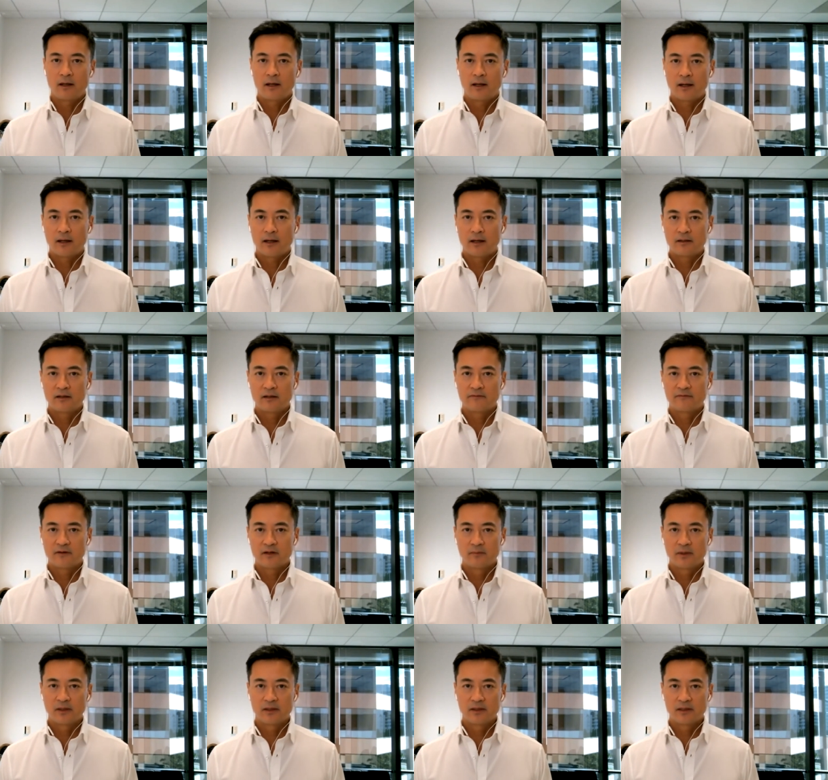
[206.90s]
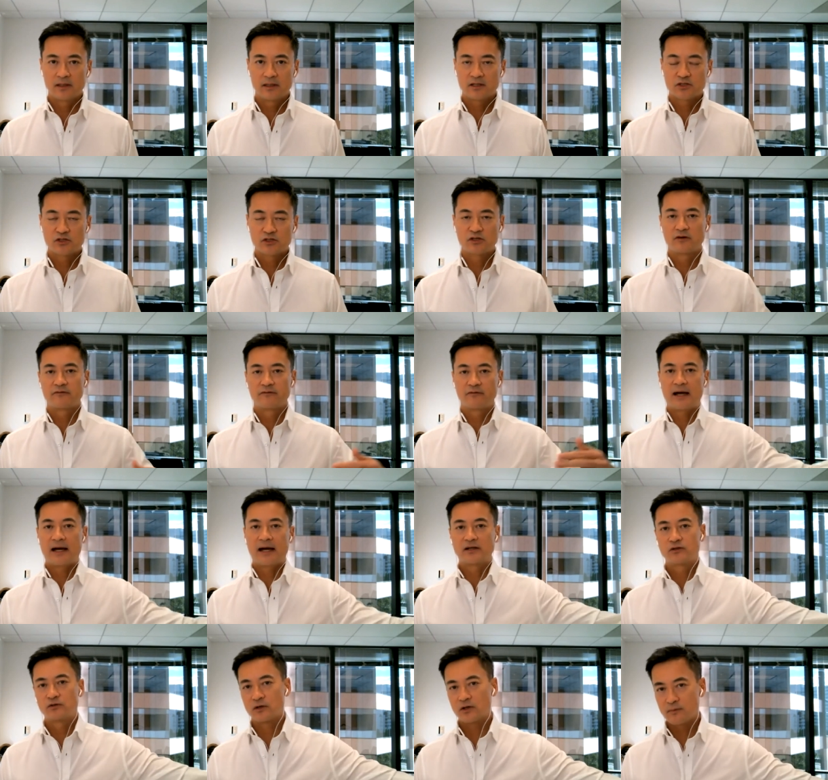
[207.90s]
and if the ability to shift
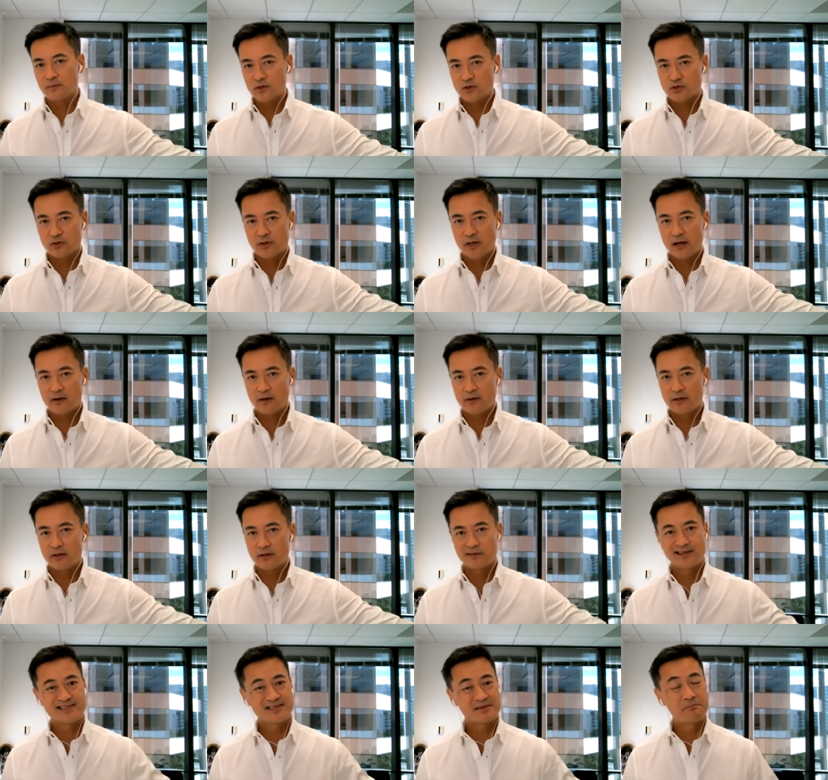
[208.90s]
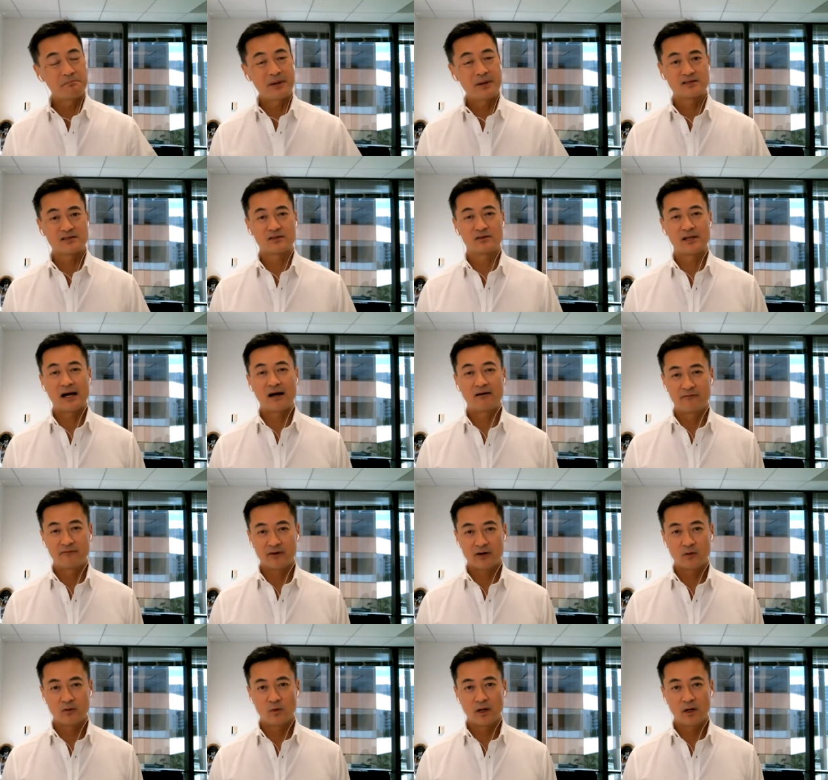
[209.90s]
that to a commercial carrier doesn't pencil out
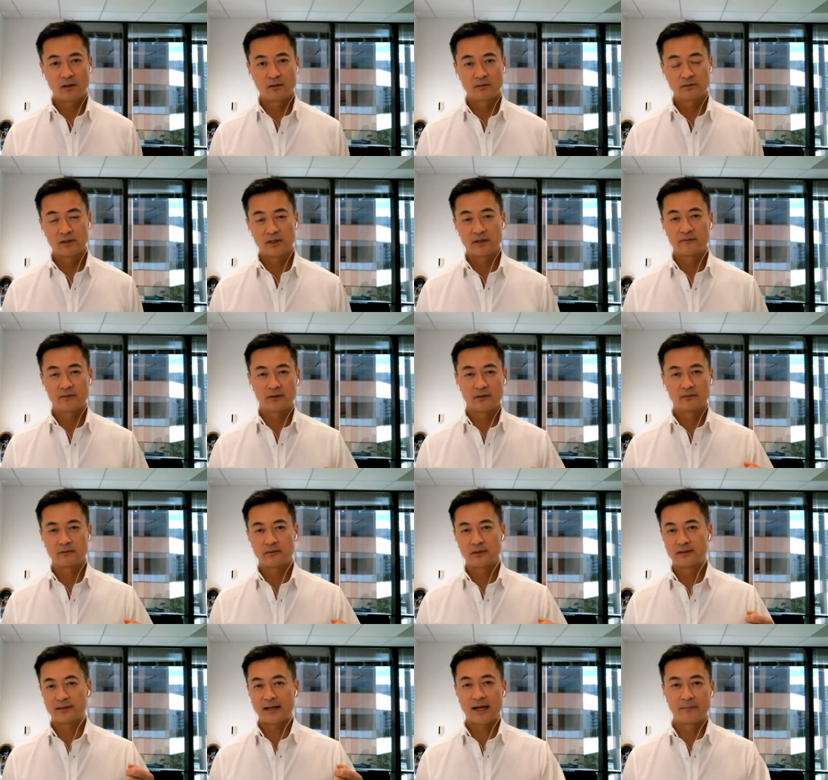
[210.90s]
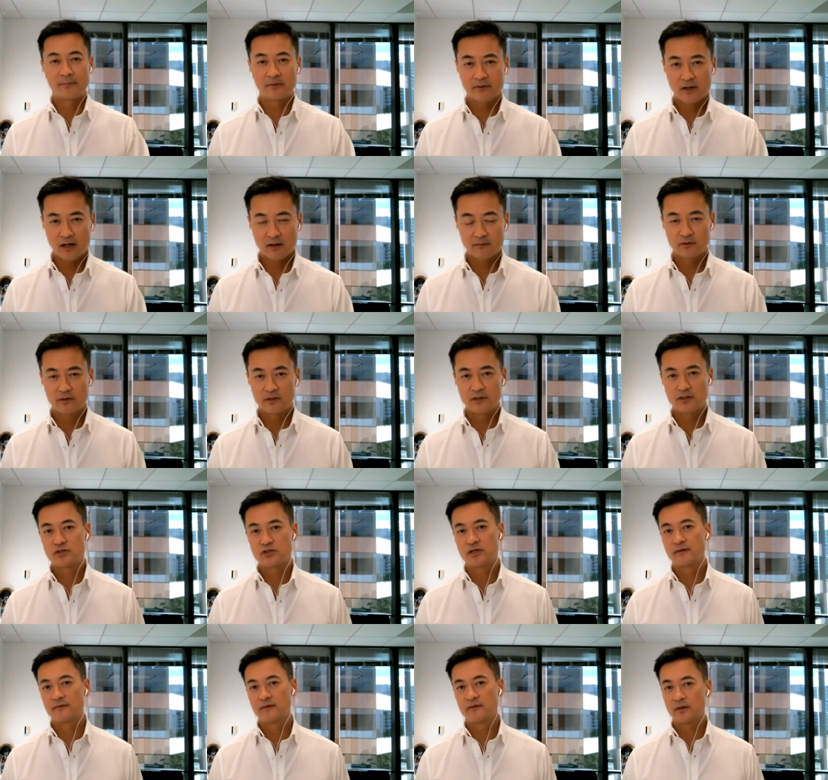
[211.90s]
very well, given the type of
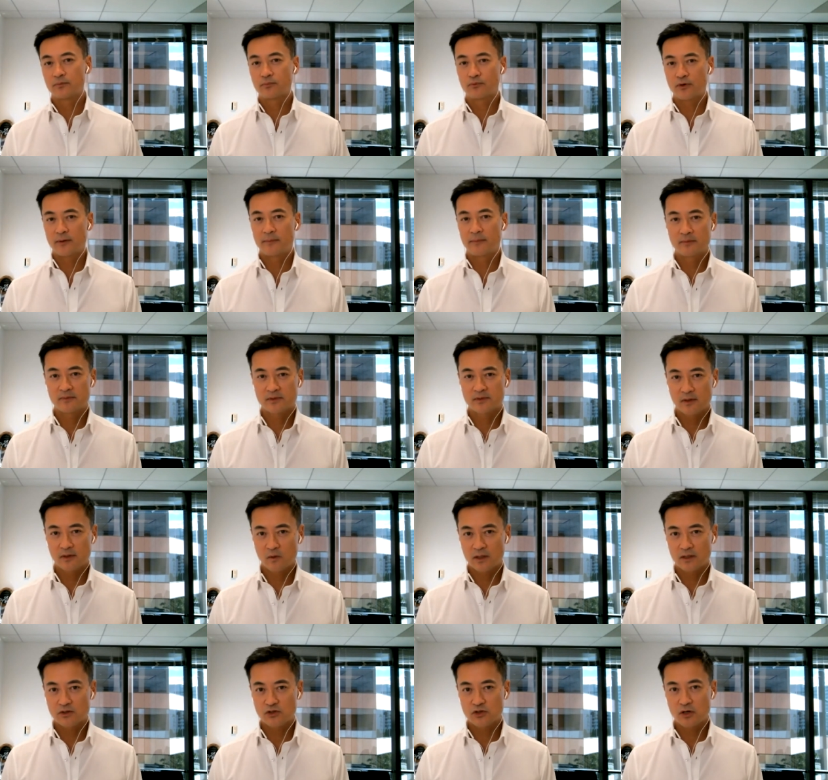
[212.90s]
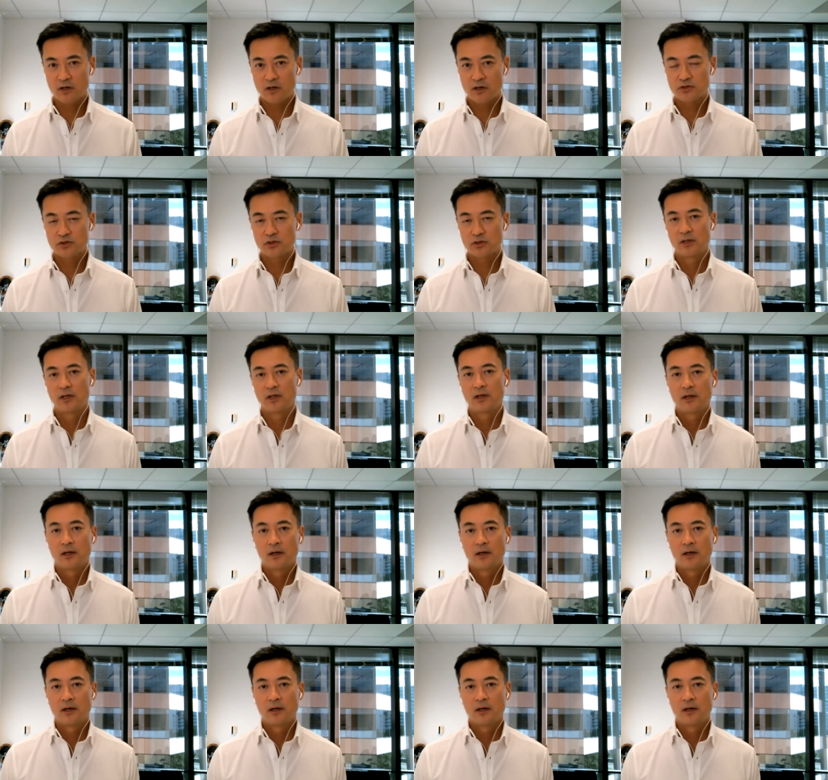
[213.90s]
coverage, given the premiums they want to charge,